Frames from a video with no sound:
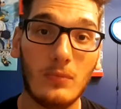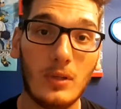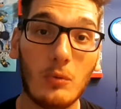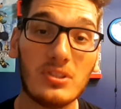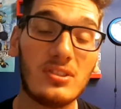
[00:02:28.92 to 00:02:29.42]

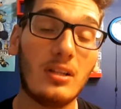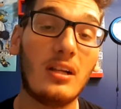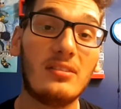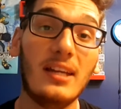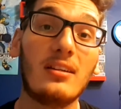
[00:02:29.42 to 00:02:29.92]
it was still
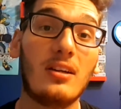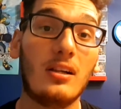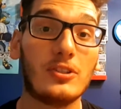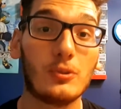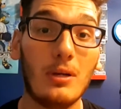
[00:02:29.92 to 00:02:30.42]
on
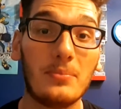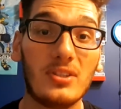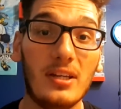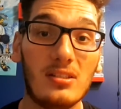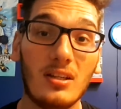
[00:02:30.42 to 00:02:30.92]
Technicolor's
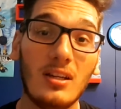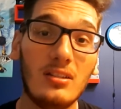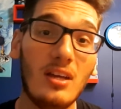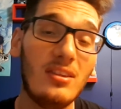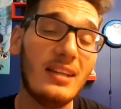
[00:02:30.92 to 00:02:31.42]
website.
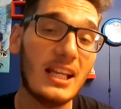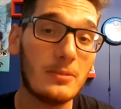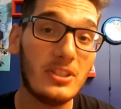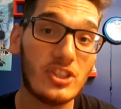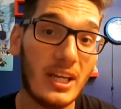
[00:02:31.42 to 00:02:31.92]
Nothing has
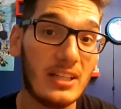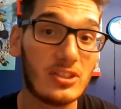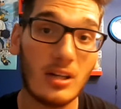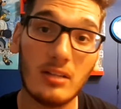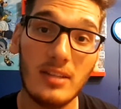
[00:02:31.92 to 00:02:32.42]
been
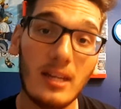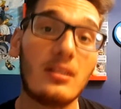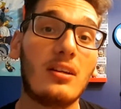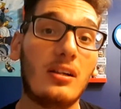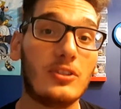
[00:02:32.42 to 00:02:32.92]
changed on
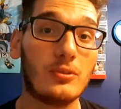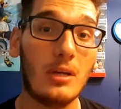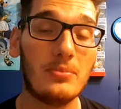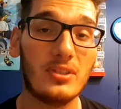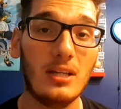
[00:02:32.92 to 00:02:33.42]
Technicolor's
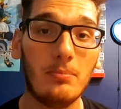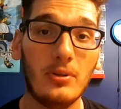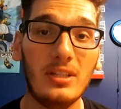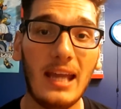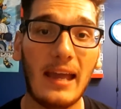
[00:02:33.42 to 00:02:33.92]
website,
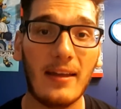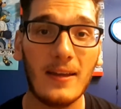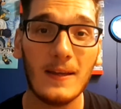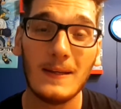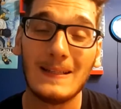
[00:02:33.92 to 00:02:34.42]
but yeah.
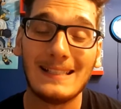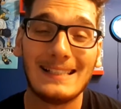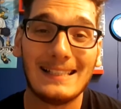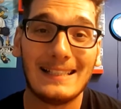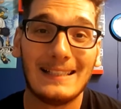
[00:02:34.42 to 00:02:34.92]

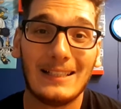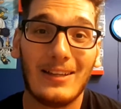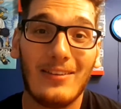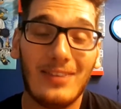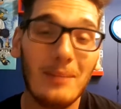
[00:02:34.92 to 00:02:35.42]

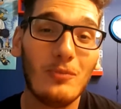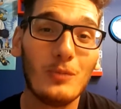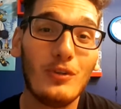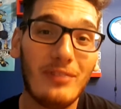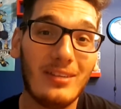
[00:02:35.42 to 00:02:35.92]
Them
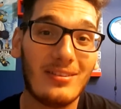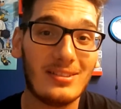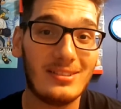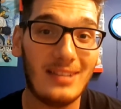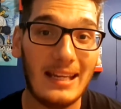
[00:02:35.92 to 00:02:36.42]
removing
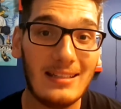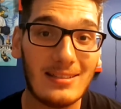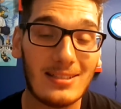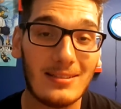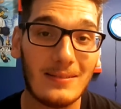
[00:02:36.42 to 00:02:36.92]
this
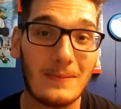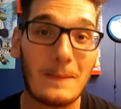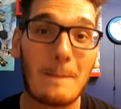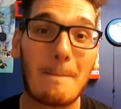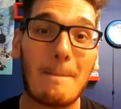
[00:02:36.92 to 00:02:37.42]
date,
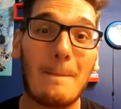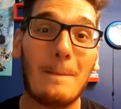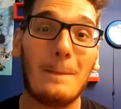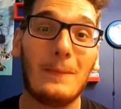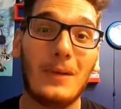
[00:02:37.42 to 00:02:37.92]

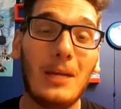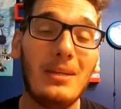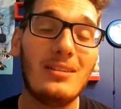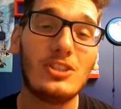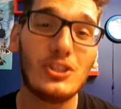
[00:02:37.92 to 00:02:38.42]
I
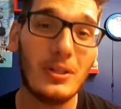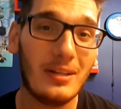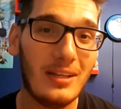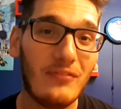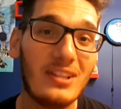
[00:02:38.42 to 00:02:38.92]
mean, sure,
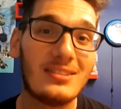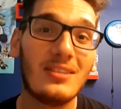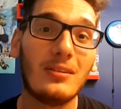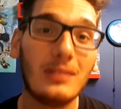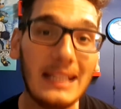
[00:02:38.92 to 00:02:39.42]
if it's
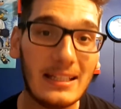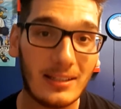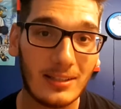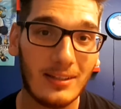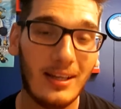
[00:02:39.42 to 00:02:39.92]
a leak
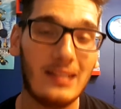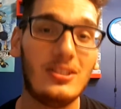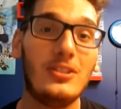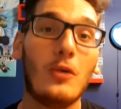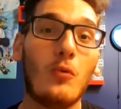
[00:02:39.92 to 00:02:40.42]

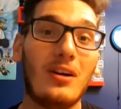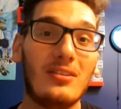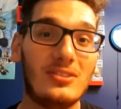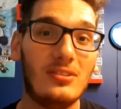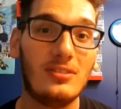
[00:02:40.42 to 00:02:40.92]
and you don't want
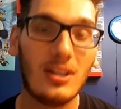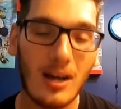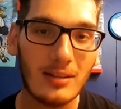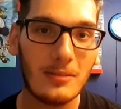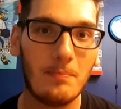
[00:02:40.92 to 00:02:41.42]
us to
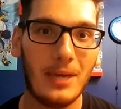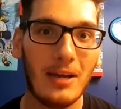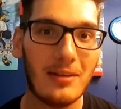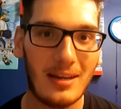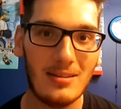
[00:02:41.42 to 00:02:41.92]
talk
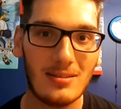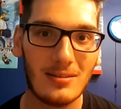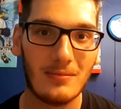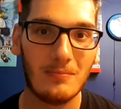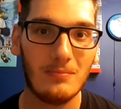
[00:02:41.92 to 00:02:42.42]
about it,
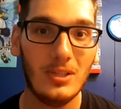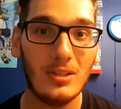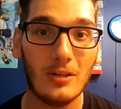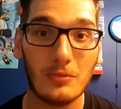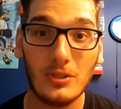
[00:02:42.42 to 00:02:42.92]
you
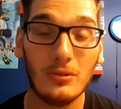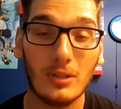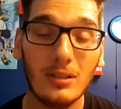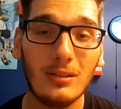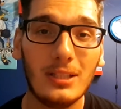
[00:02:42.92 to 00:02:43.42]
know, too
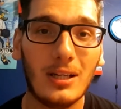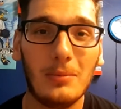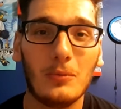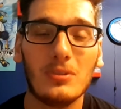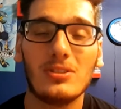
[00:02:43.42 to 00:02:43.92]
early, I
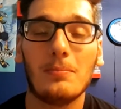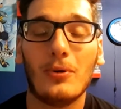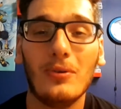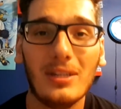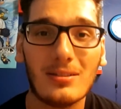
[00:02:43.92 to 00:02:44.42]
mean, what's the
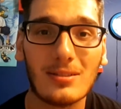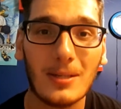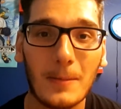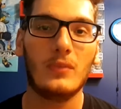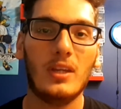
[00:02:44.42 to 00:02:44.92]
point?
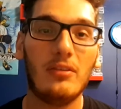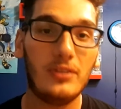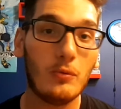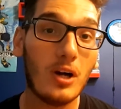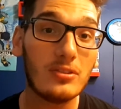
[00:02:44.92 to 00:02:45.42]

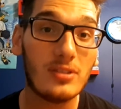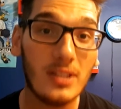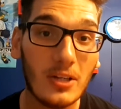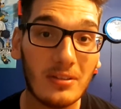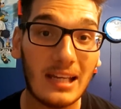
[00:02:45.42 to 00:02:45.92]
If you want
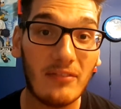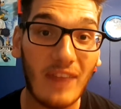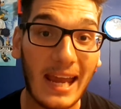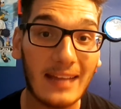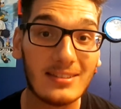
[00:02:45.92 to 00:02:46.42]
to know that
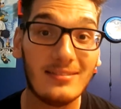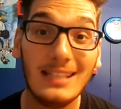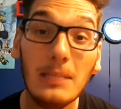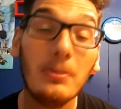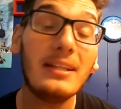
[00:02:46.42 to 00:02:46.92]
fans
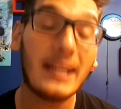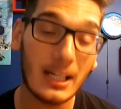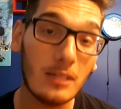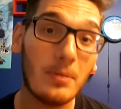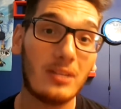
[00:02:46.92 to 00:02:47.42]
deeply
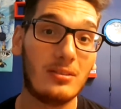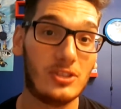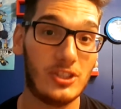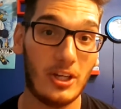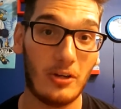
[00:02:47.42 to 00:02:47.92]
care about the
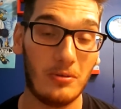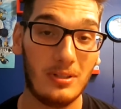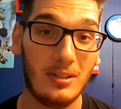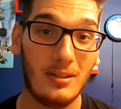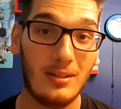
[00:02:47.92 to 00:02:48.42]
show,
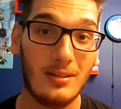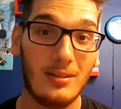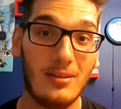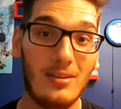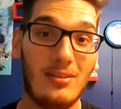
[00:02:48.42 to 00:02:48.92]

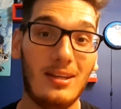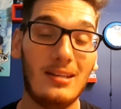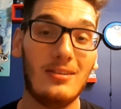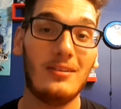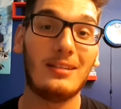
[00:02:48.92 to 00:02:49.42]

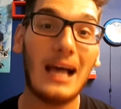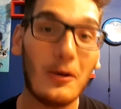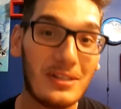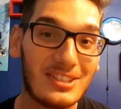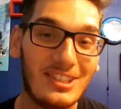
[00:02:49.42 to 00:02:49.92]
then
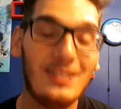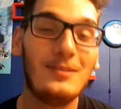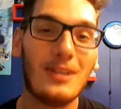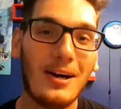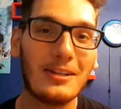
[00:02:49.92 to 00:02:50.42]
allow us
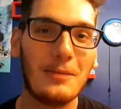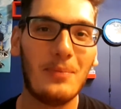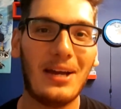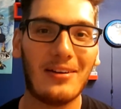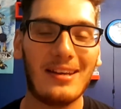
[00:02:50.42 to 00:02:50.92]
to talk
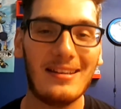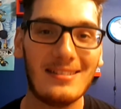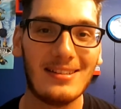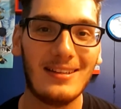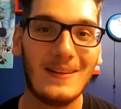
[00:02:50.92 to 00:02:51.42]
about
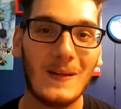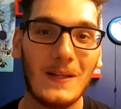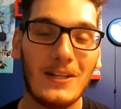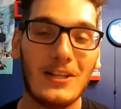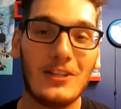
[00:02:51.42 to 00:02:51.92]
it.
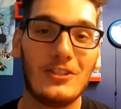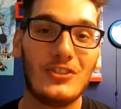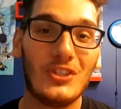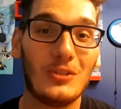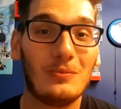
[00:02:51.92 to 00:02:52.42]

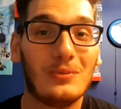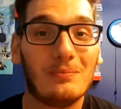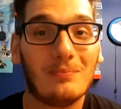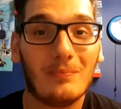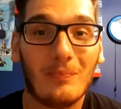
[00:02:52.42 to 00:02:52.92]
So,
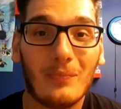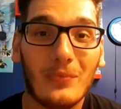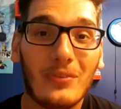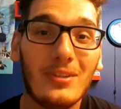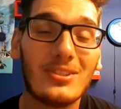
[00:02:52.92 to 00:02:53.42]

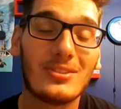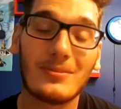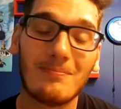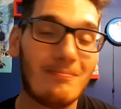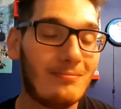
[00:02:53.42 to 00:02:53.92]
this